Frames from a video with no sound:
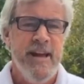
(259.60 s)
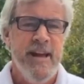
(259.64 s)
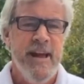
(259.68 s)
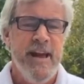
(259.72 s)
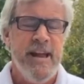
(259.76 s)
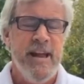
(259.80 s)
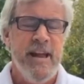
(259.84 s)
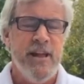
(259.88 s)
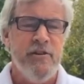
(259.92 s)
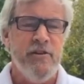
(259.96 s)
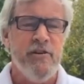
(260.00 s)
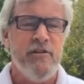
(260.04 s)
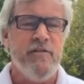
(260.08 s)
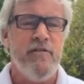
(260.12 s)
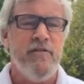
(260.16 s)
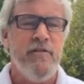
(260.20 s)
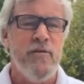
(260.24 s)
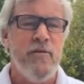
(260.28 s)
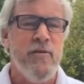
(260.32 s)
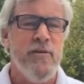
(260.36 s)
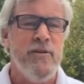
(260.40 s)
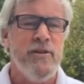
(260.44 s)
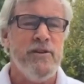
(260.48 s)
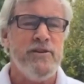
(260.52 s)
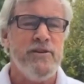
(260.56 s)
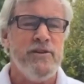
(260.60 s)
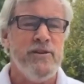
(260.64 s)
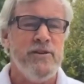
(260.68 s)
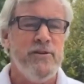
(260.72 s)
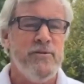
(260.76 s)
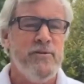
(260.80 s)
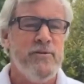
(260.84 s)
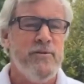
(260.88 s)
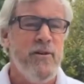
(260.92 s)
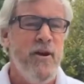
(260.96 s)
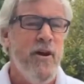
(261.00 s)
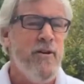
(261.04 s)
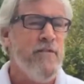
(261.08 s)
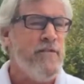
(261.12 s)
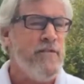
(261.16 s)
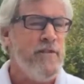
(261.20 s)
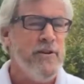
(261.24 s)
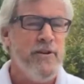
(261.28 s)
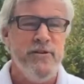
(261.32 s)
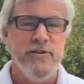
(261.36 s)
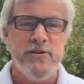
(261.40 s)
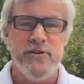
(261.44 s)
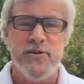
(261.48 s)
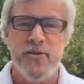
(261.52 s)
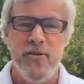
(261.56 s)
And I look forward to
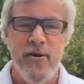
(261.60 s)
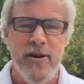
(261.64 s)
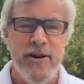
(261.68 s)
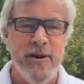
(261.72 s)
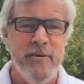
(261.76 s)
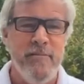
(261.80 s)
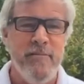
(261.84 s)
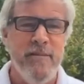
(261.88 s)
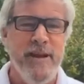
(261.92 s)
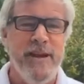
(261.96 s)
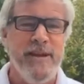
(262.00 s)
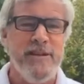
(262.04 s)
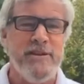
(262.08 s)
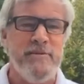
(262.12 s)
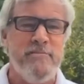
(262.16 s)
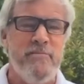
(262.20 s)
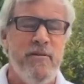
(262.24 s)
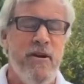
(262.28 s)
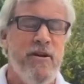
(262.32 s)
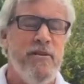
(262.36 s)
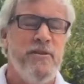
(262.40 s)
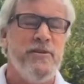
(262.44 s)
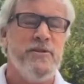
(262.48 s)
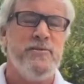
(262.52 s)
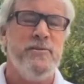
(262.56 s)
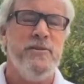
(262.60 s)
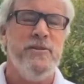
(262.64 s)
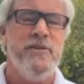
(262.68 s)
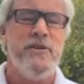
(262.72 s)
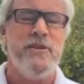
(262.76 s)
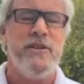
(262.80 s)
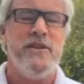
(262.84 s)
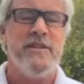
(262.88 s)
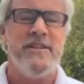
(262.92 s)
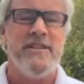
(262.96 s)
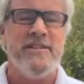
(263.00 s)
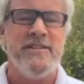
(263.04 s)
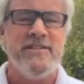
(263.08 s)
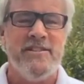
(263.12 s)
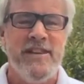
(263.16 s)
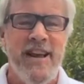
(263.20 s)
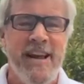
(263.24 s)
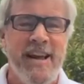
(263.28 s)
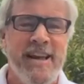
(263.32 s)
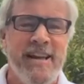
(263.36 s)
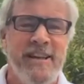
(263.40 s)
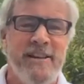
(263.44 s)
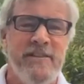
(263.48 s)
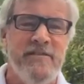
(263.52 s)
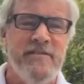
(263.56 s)
hopefully you joining me tomorrow as we look at the
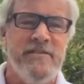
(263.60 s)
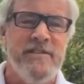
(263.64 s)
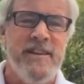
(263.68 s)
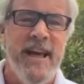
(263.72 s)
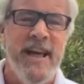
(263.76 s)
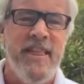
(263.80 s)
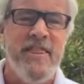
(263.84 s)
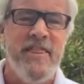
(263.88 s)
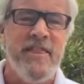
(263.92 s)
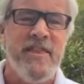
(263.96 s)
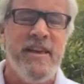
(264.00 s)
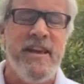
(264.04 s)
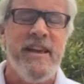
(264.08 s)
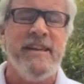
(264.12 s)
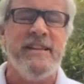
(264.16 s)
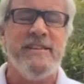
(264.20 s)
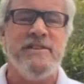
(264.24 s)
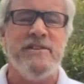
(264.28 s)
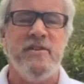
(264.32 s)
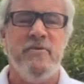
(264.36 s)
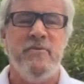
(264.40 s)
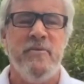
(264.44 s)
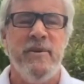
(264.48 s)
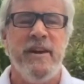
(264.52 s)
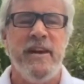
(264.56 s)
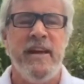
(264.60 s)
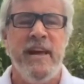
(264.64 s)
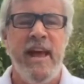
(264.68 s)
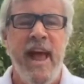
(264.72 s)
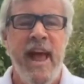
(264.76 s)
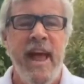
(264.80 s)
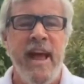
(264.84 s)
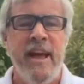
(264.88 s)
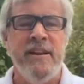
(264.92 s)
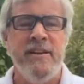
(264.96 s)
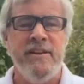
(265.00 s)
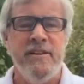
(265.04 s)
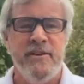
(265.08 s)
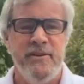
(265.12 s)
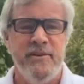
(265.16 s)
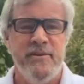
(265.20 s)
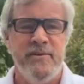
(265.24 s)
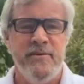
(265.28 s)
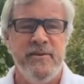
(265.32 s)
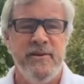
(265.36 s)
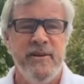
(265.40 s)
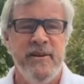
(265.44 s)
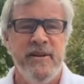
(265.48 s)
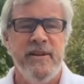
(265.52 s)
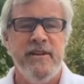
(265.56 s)
second of 10 things that we can
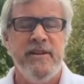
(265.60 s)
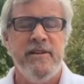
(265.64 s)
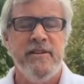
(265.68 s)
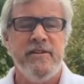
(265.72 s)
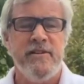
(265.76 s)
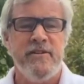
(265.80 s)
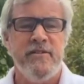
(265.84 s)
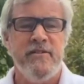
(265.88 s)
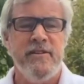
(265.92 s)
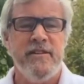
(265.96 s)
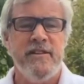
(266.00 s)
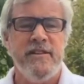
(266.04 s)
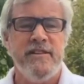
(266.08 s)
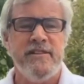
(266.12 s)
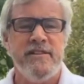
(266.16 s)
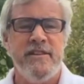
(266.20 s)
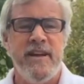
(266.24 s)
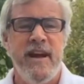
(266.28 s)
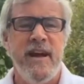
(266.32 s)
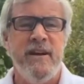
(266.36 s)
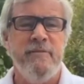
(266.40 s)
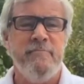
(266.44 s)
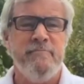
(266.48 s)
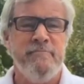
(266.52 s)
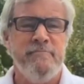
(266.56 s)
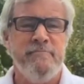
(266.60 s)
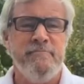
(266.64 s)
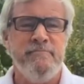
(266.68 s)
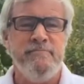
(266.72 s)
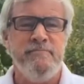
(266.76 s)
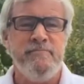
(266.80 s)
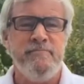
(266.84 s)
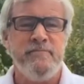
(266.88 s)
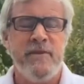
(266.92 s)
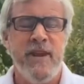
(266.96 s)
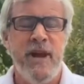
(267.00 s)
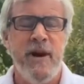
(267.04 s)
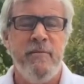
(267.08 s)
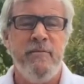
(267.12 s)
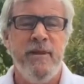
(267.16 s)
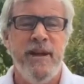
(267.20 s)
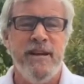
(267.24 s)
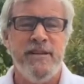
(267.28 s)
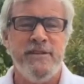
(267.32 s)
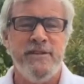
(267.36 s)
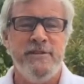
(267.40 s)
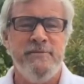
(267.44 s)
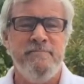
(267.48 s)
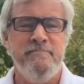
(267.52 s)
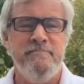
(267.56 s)
do during this time. God
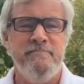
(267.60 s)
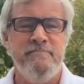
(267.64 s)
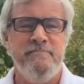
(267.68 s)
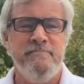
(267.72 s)
bless you.